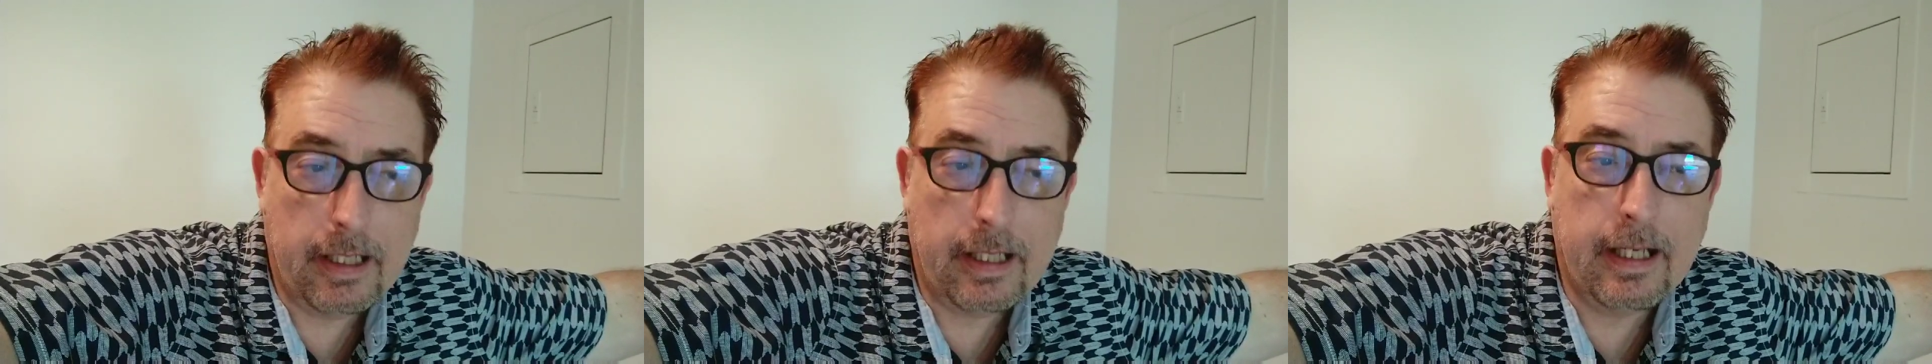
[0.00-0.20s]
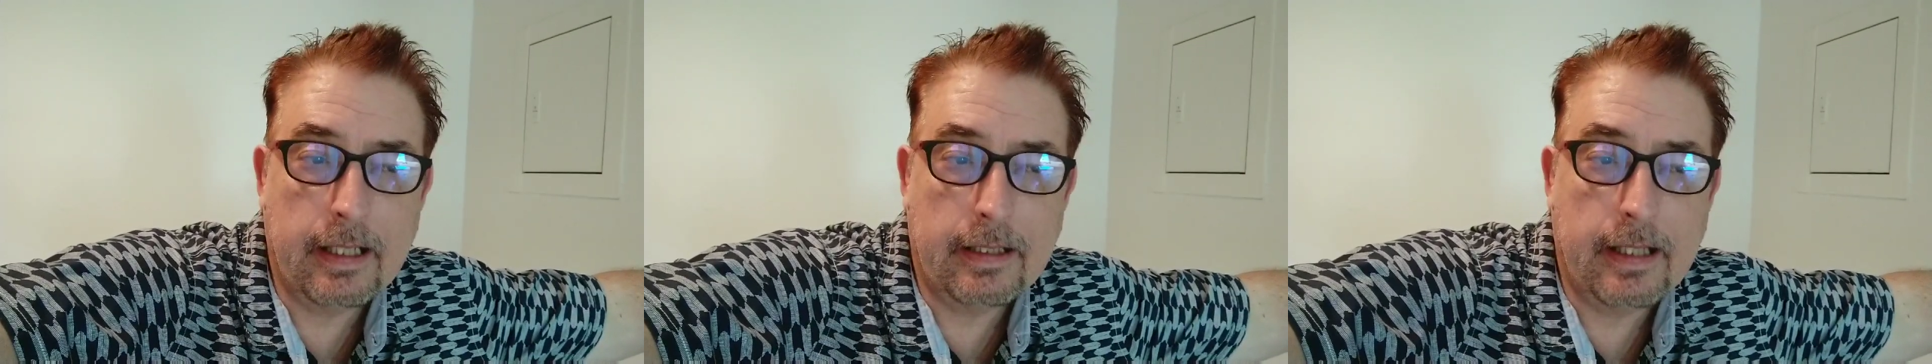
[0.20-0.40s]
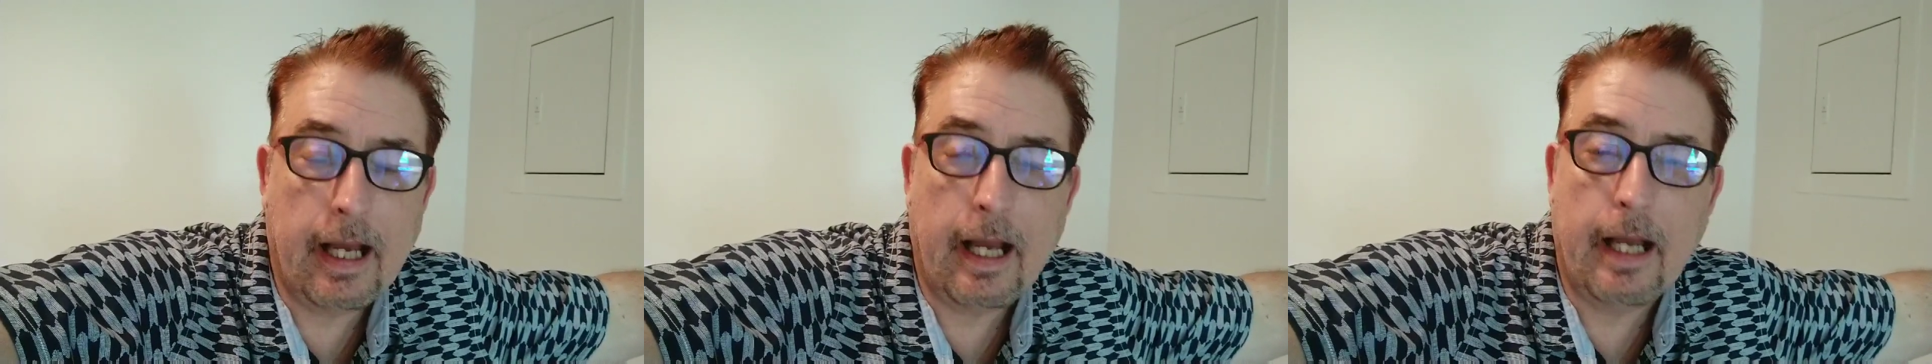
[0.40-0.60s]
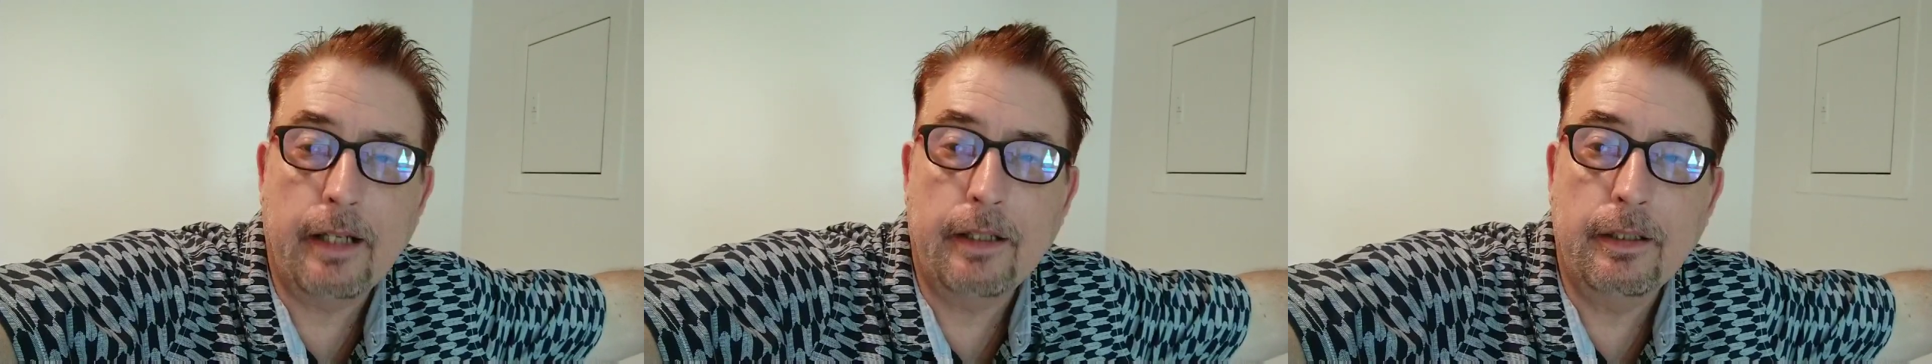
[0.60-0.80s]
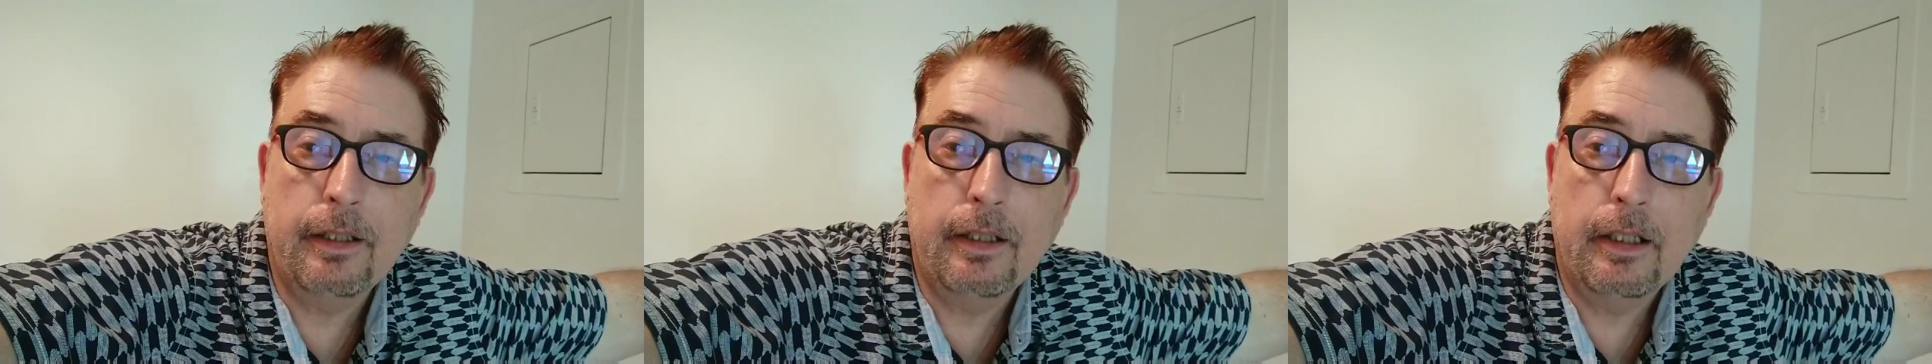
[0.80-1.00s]
and we did
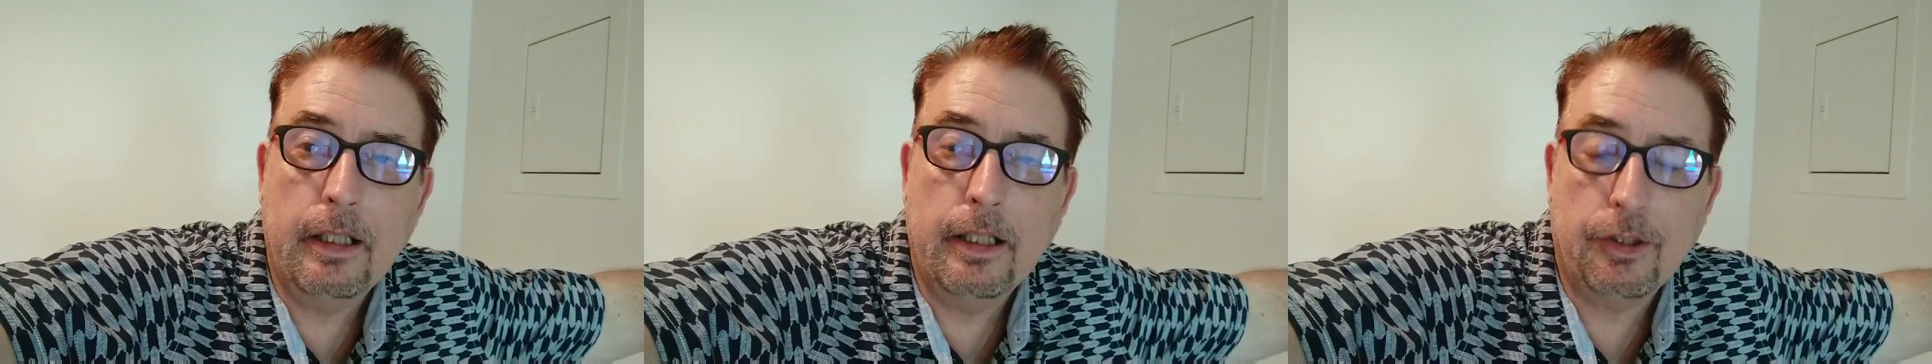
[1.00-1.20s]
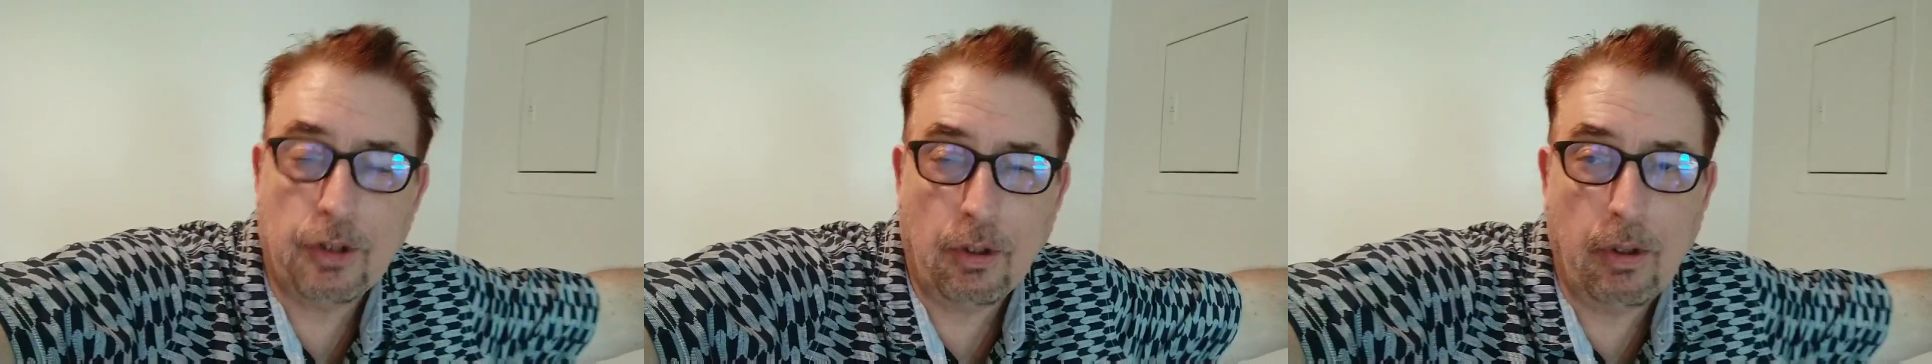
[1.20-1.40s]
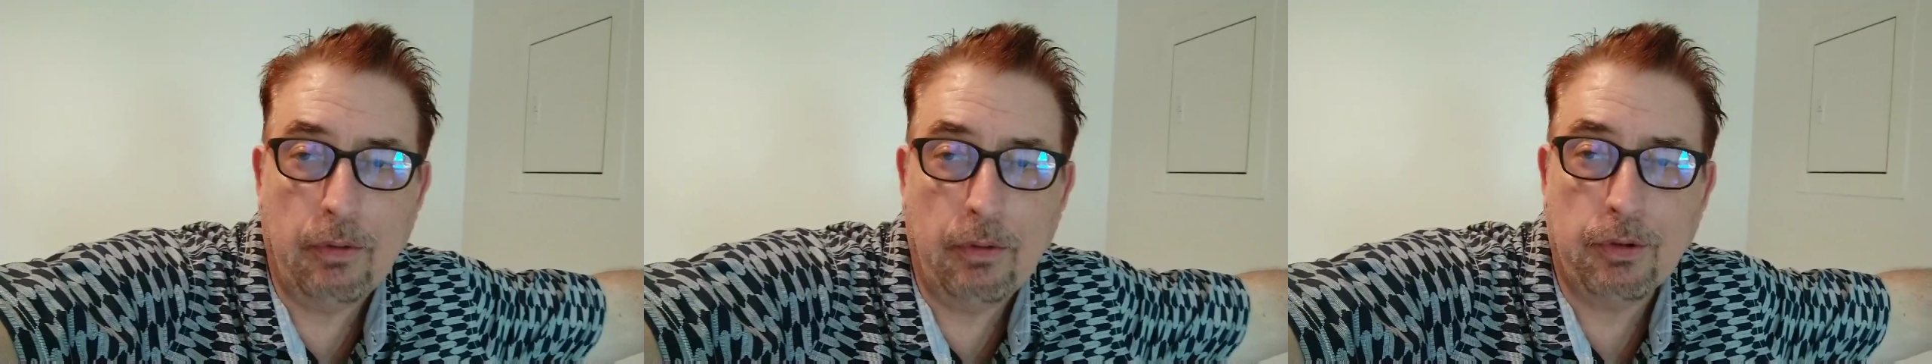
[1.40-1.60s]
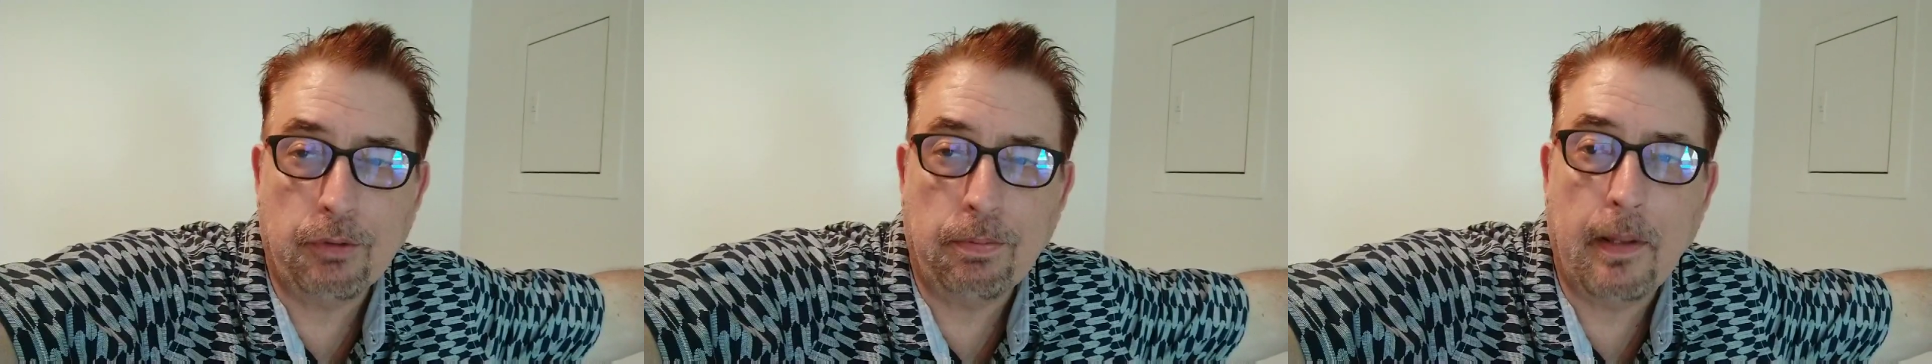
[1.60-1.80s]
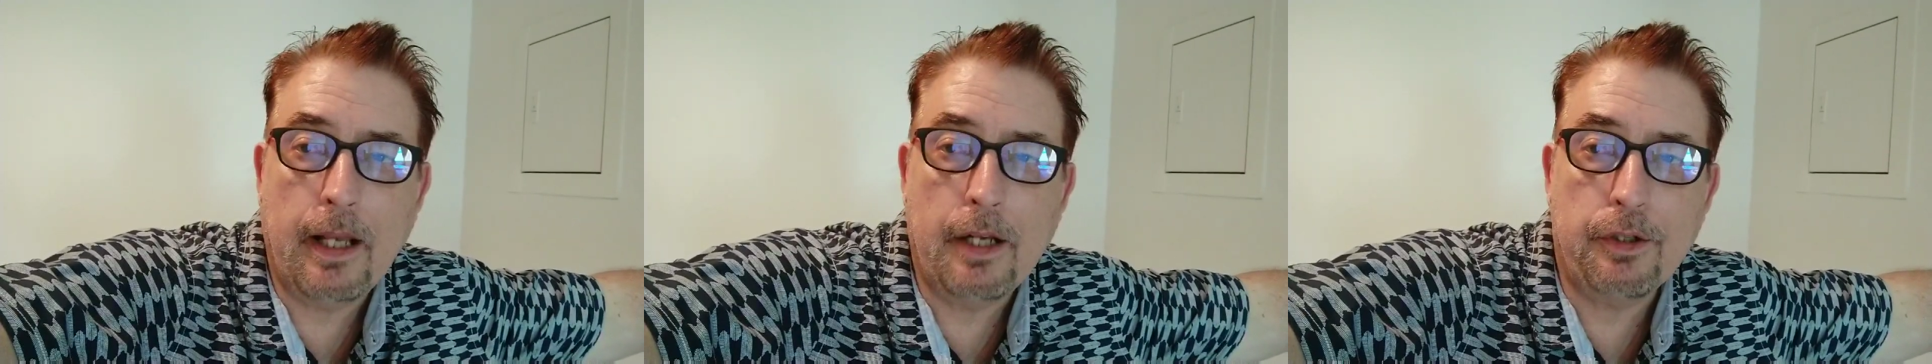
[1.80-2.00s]
get that. And
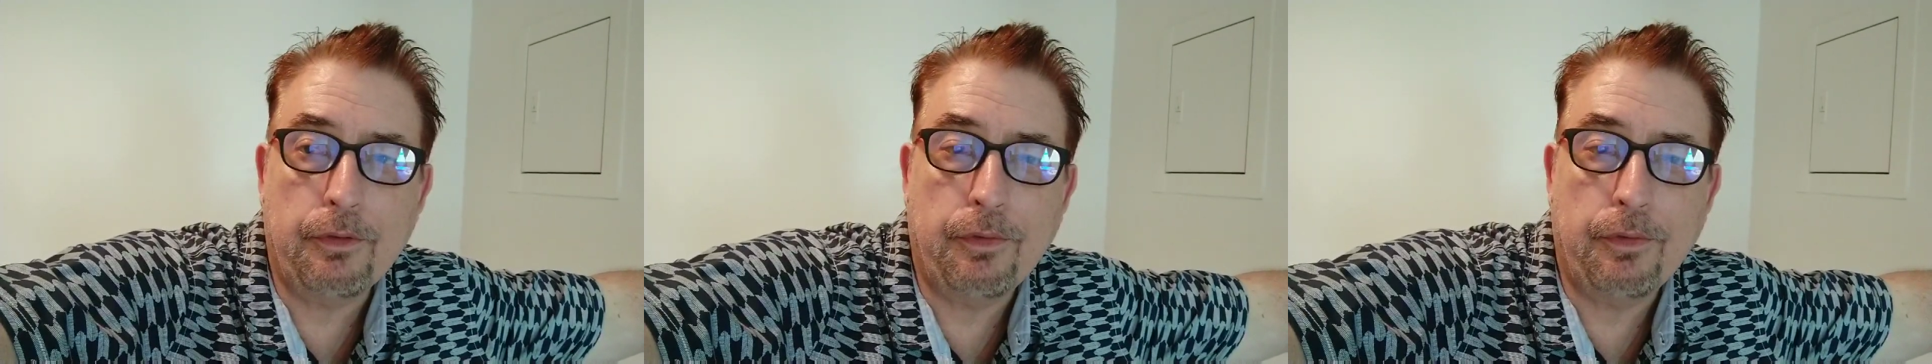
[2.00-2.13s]
so it was